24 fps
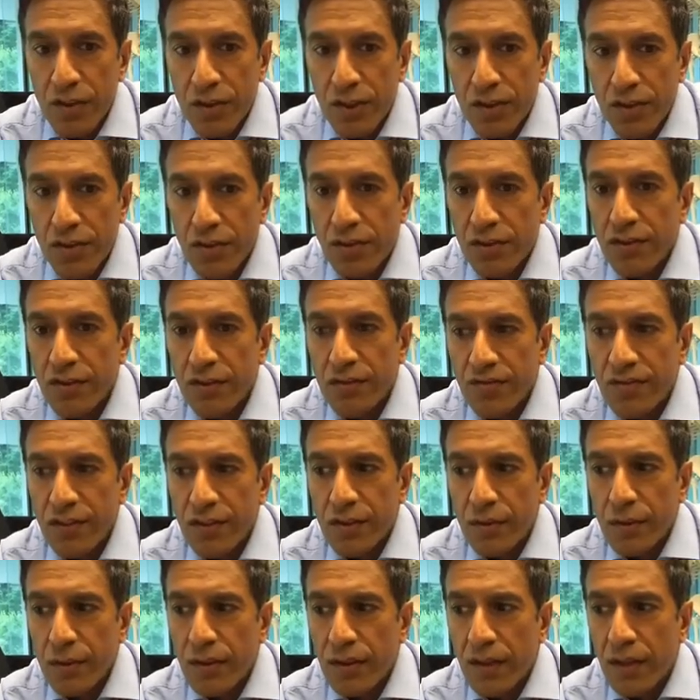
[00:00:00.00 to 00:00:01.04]
such as
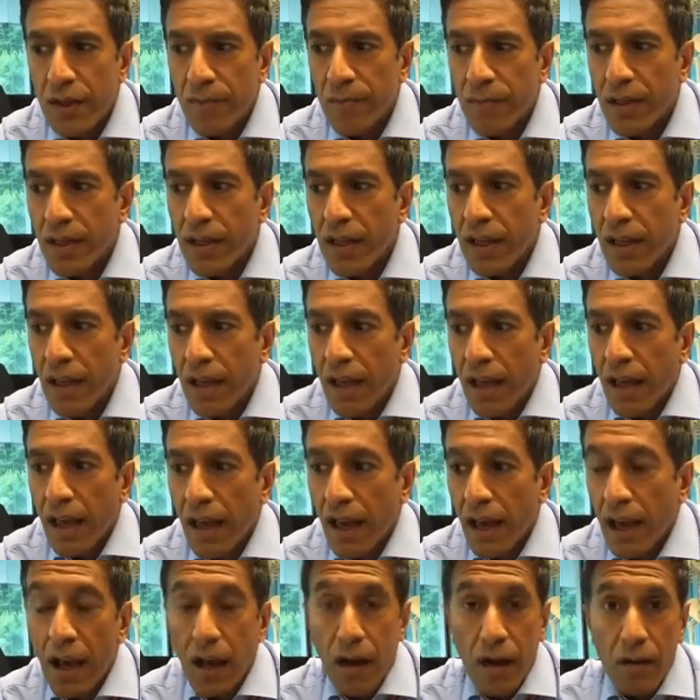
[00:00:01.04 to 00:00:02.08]
physical therapy,
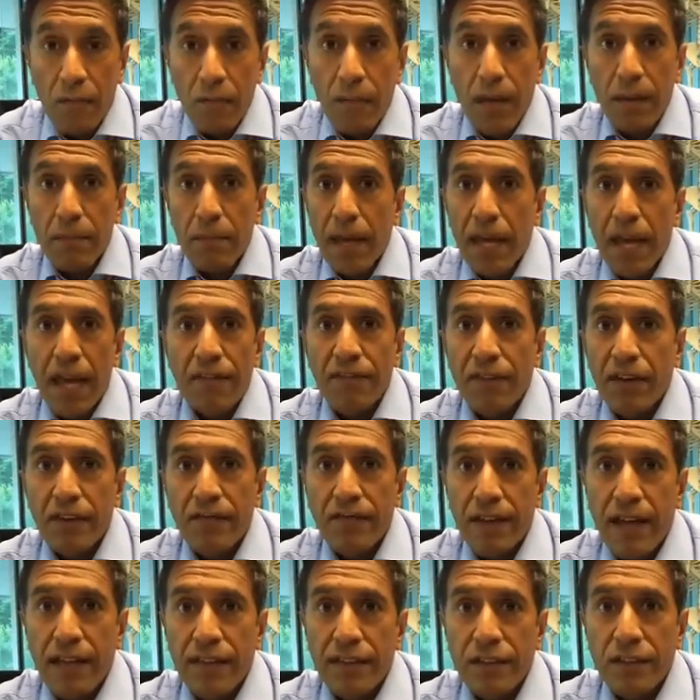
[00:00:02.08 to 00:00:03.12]
may have an
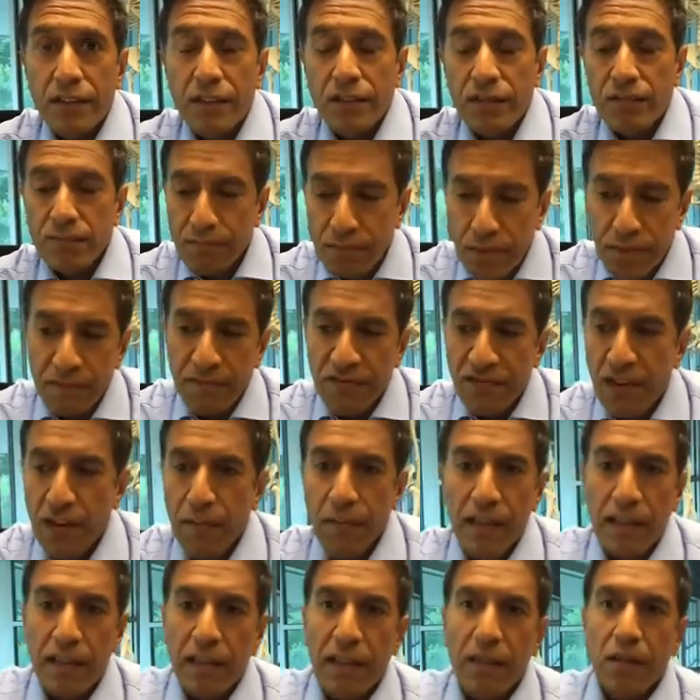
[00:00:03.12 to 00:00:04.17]
advantage. But
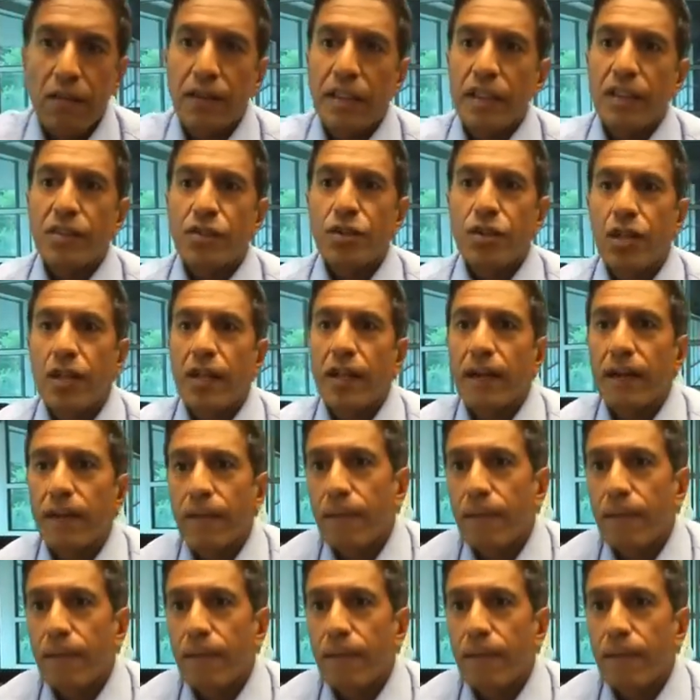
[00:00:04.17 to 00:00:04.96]
fundamentally, I don't think it's cheating.